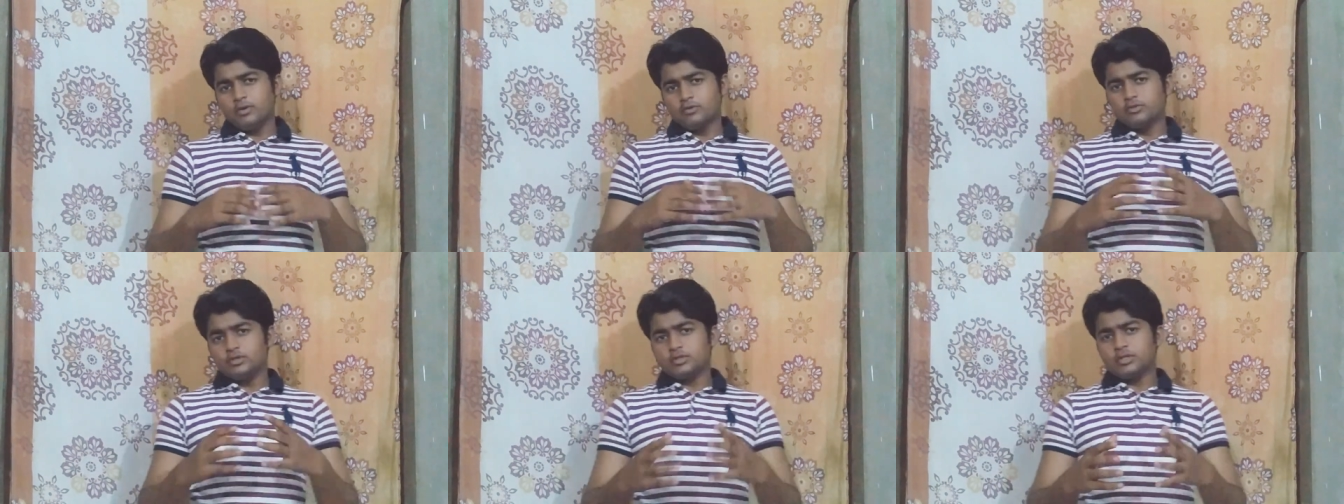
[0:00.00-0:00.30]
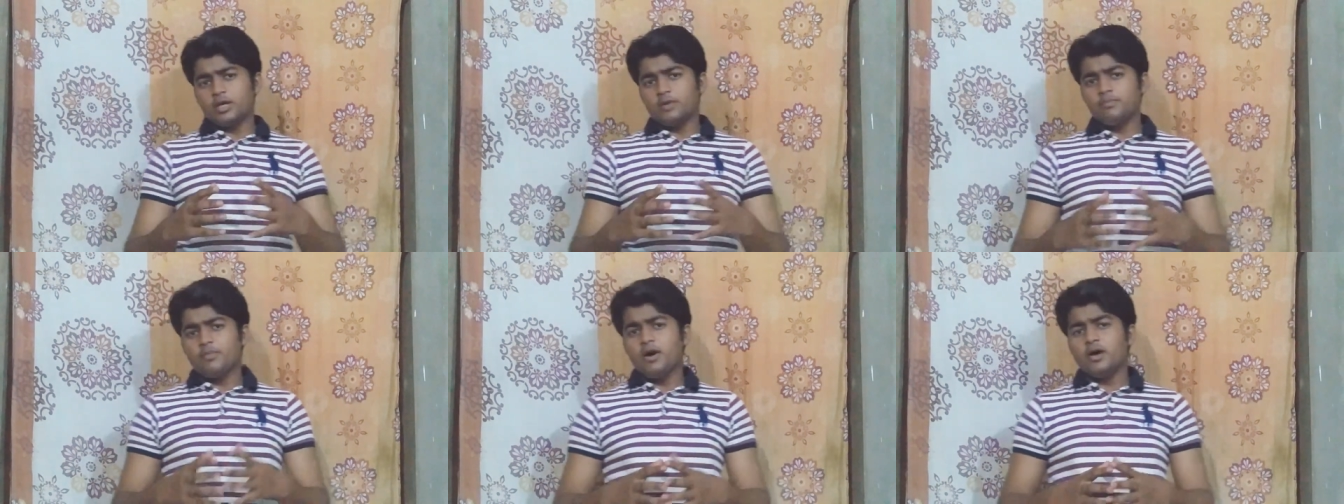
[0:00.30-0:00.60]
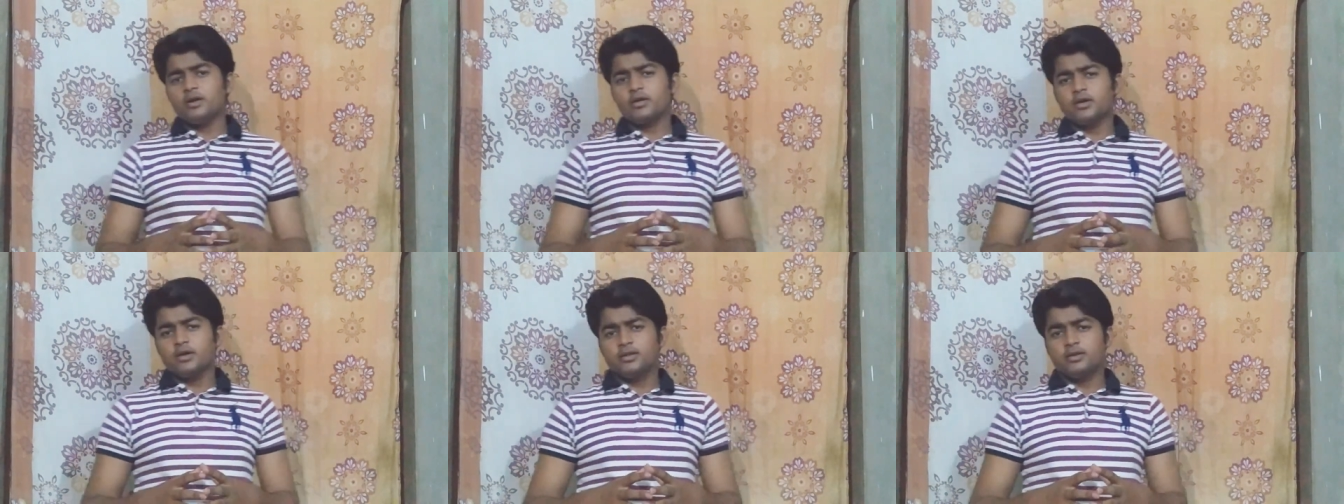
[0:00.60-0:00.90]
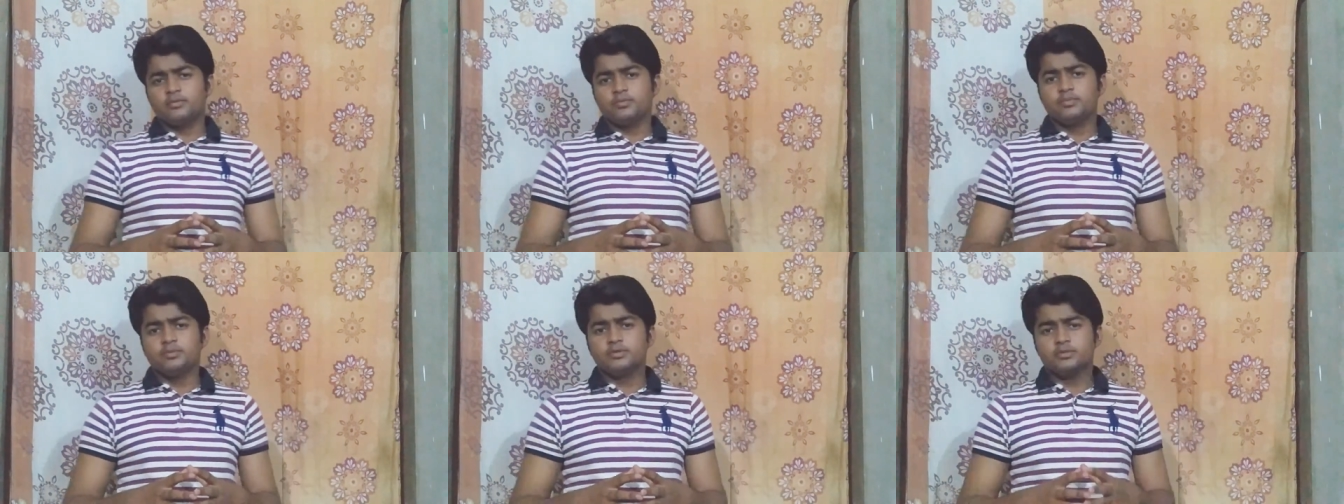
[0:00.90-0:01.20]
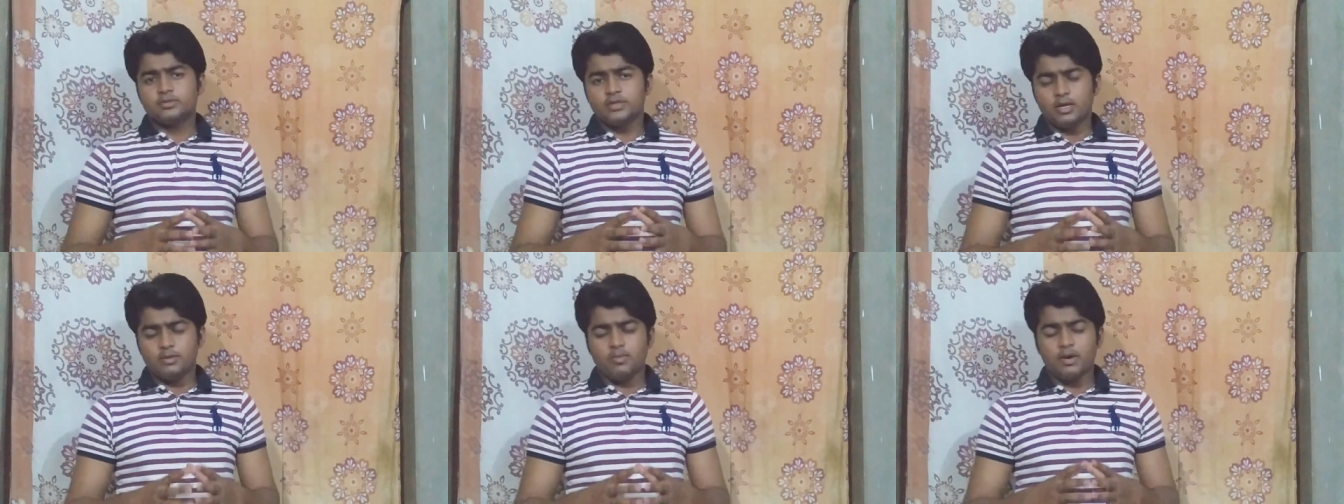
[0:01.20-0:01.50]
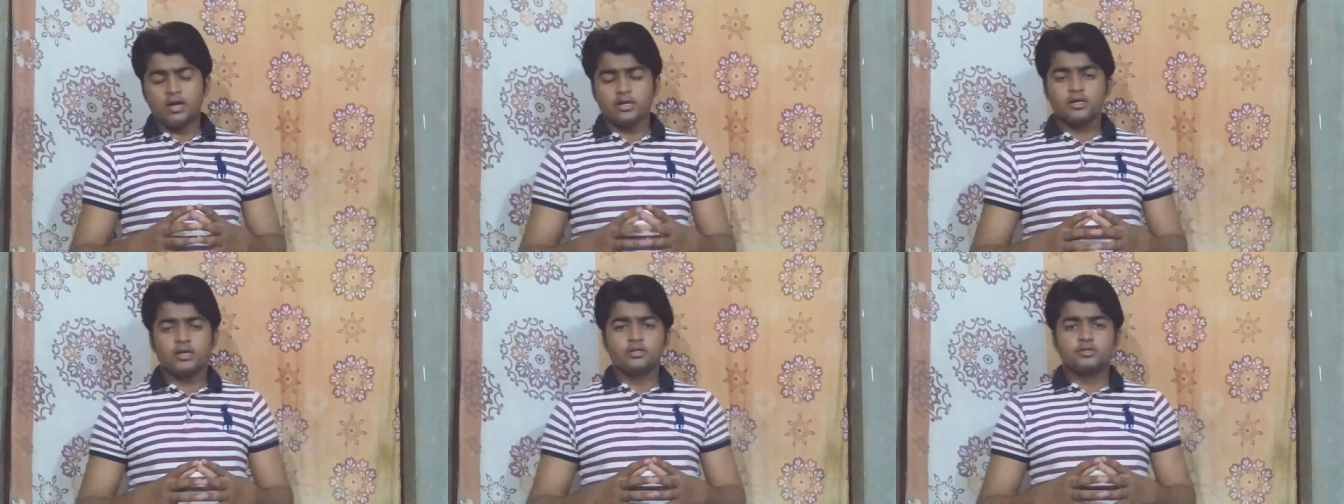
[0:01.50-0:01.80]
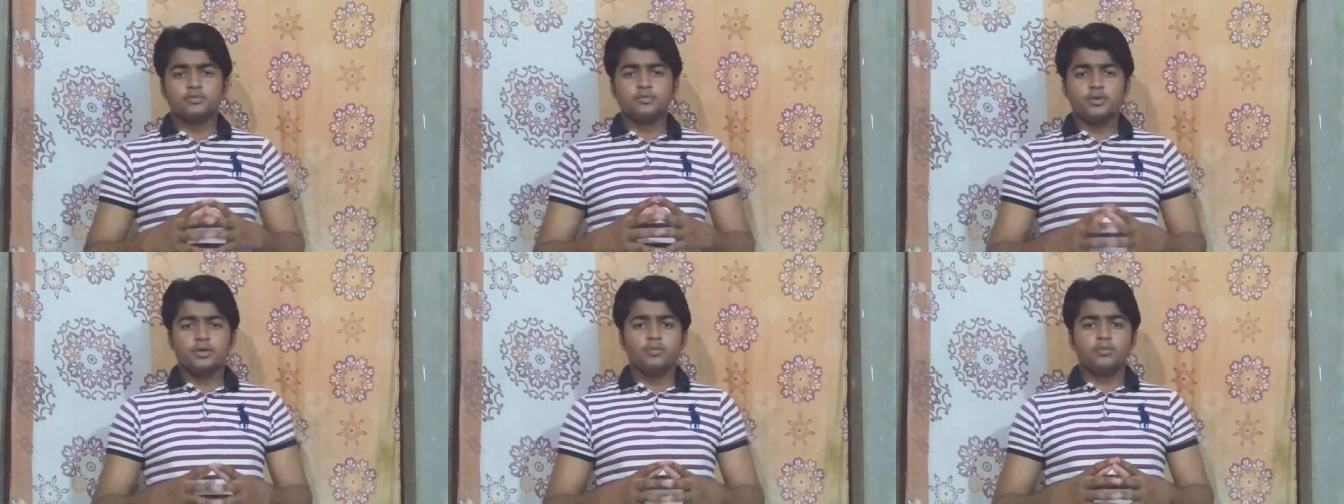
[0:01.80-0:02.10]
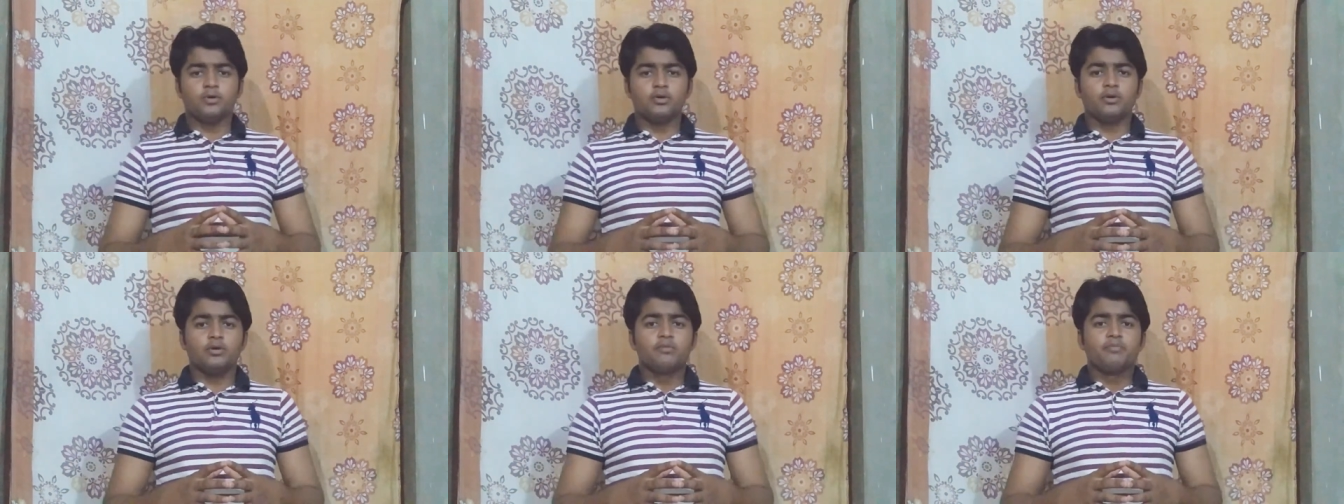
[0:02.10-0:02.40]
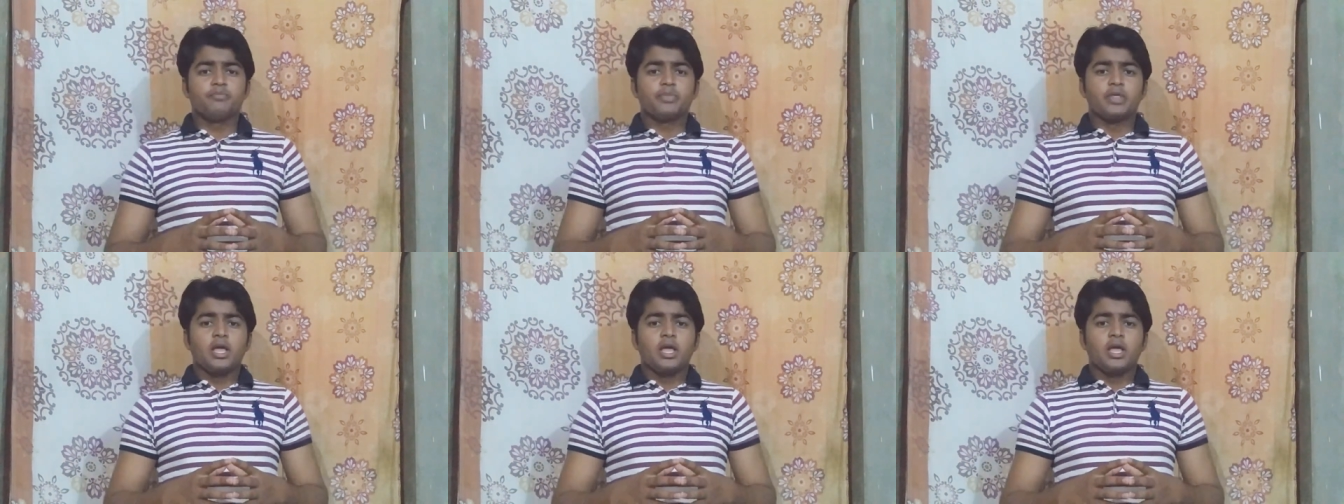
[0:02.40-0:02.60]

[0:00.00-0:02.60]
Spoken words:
the Tharparkar's people,